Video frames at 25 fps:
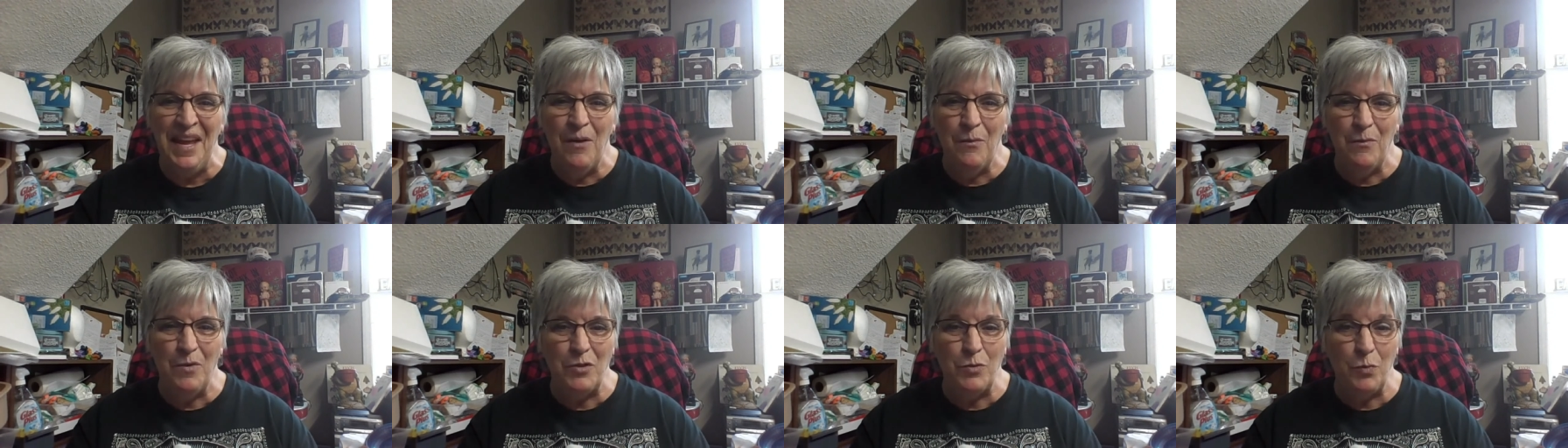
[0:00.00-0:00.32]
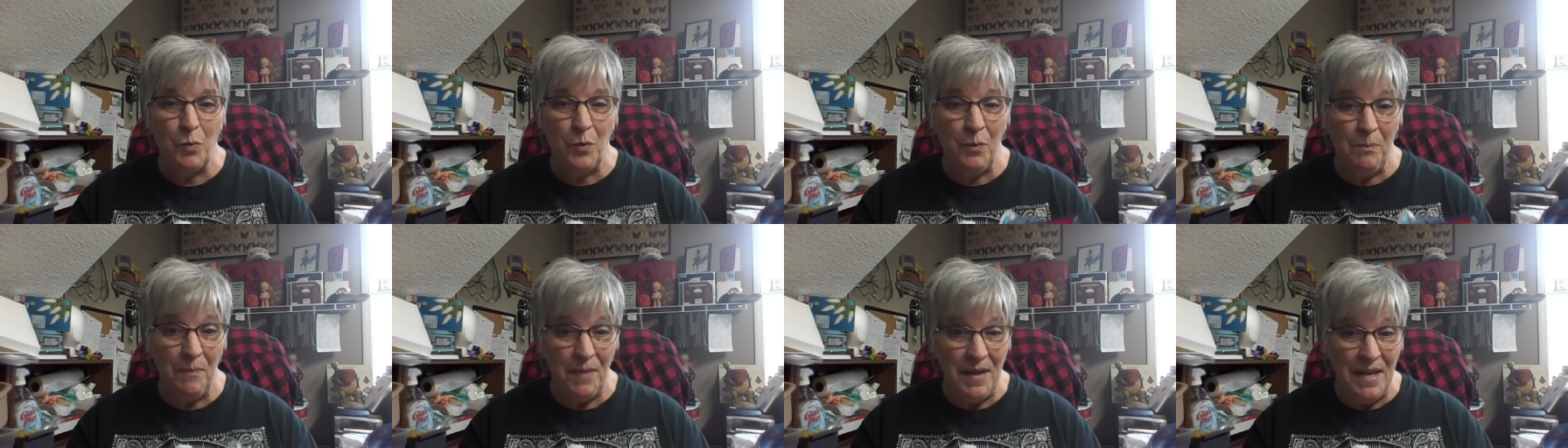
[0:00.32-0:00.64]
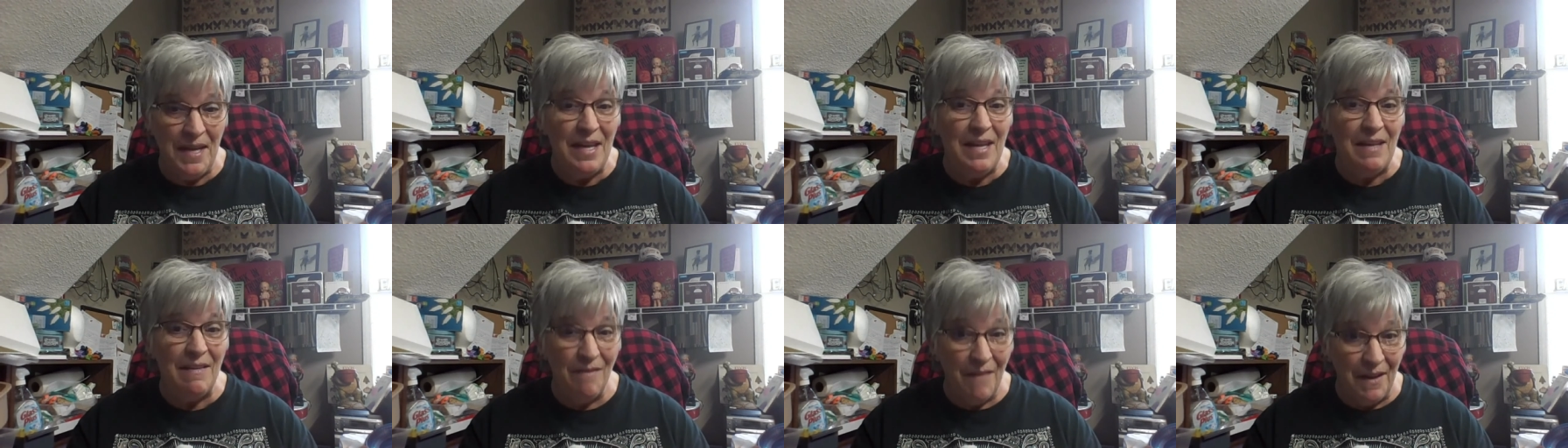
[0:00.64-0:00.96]
which would
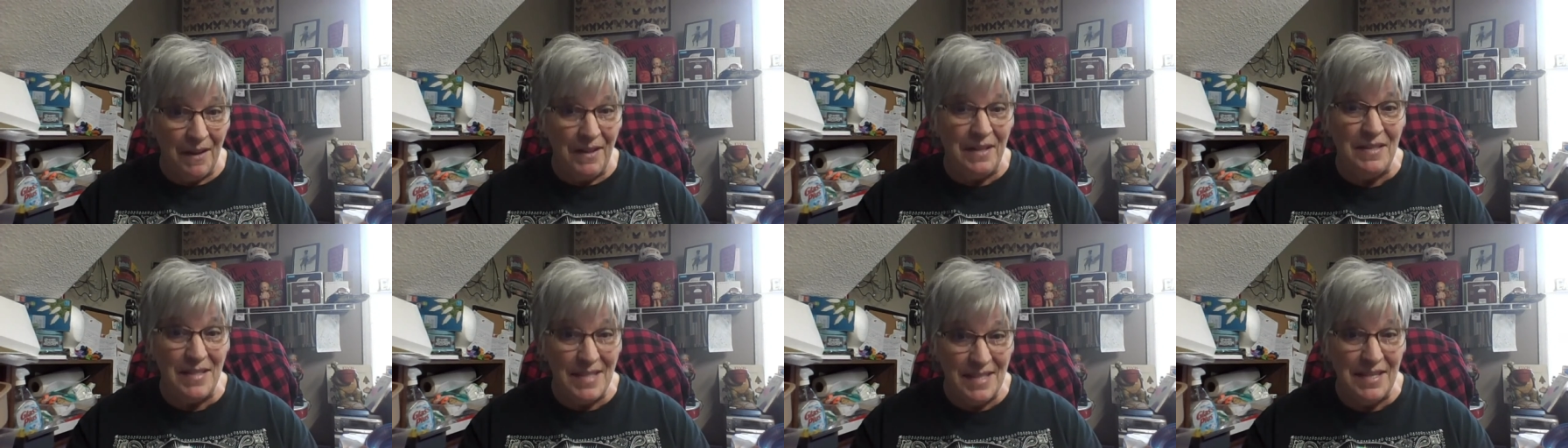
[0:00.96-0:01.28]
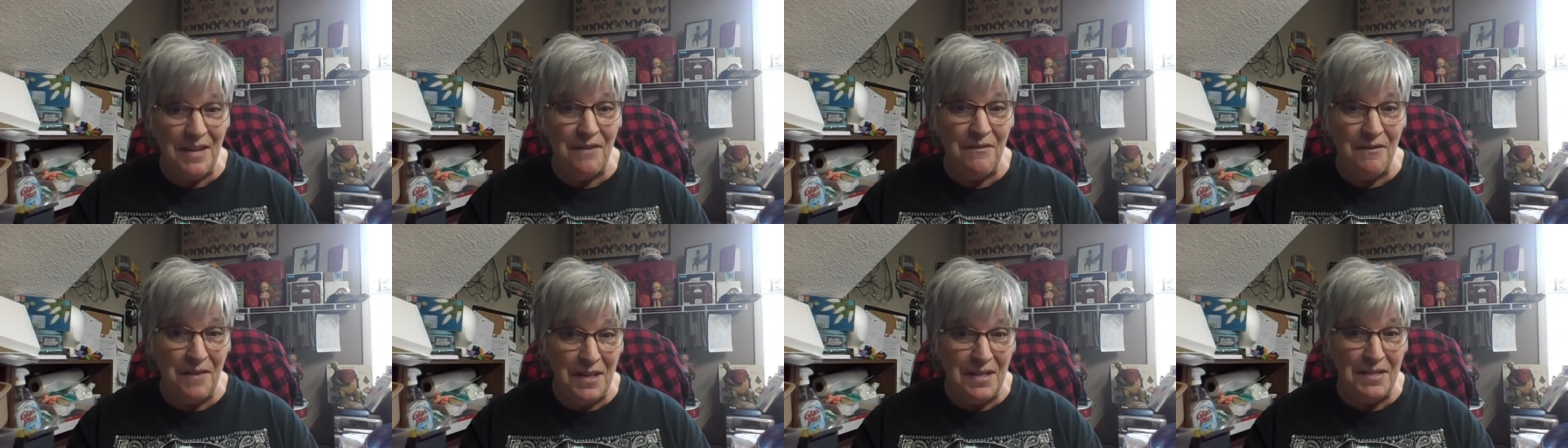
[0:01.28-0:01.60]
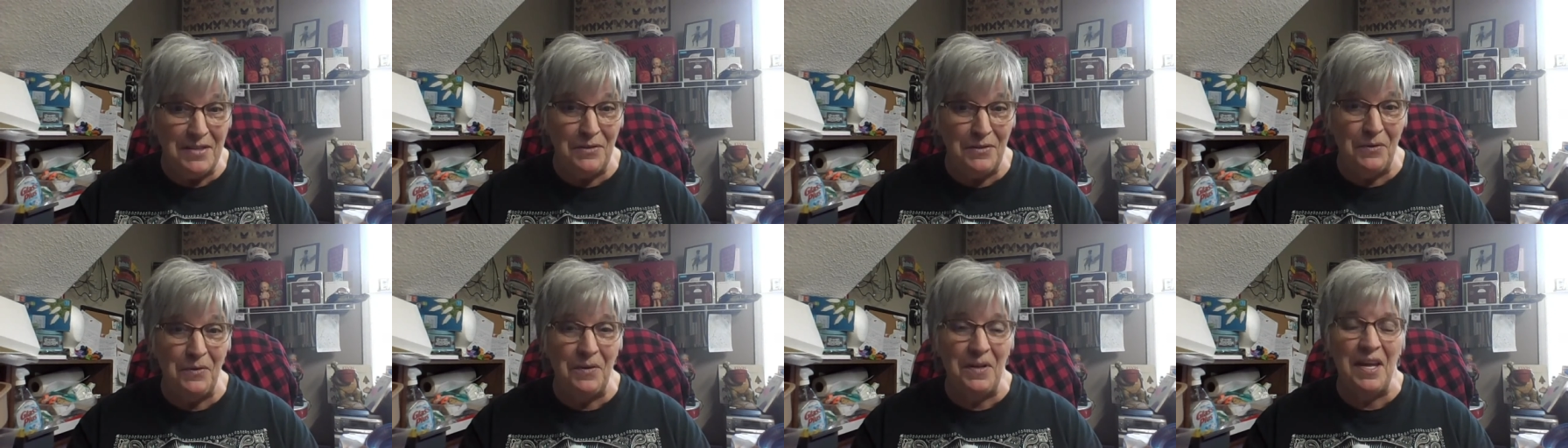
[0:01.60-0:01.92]
be late 70s,
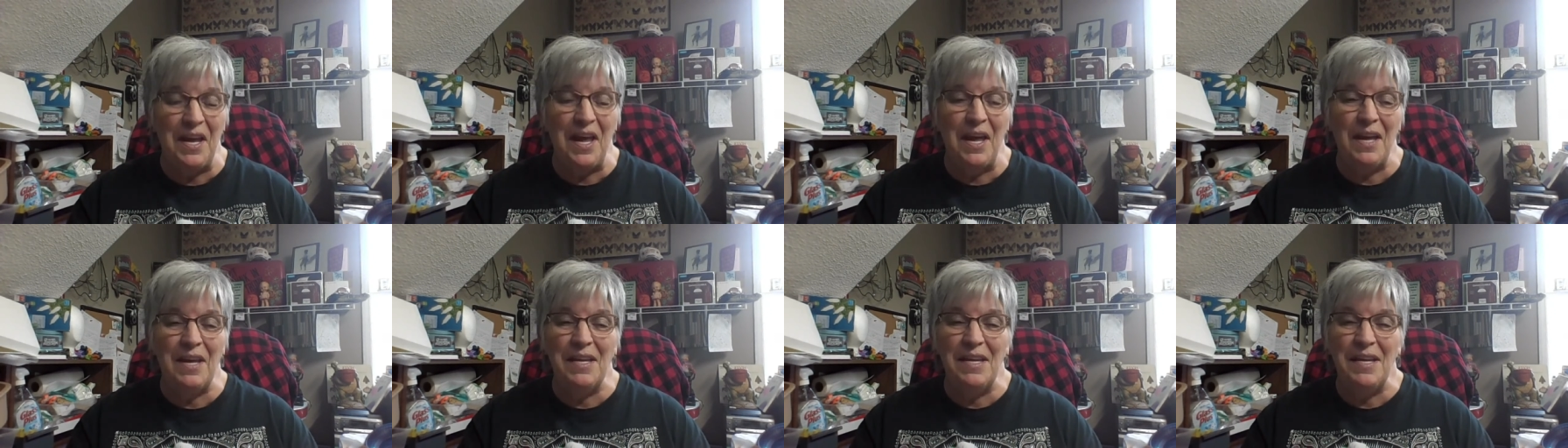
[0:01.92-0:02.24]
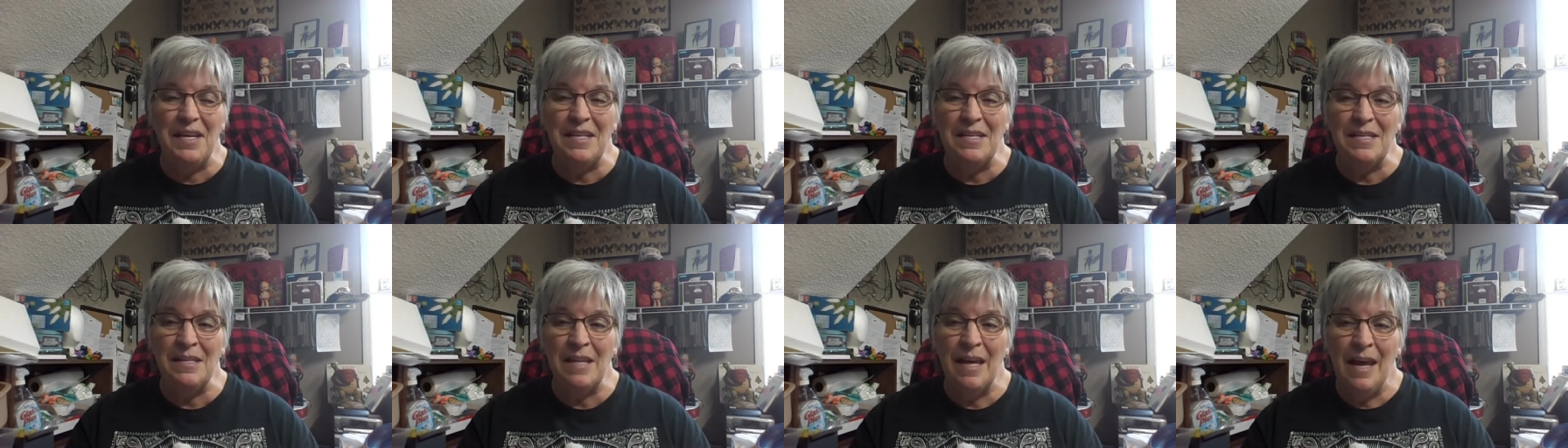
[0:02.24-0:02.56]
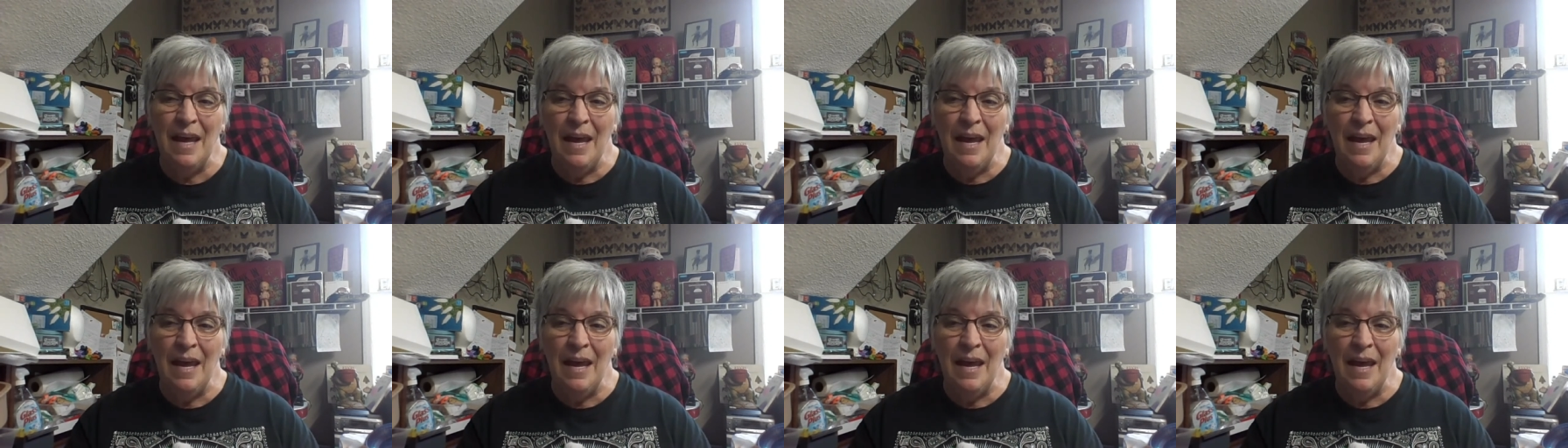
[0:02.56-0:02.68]
early 80s.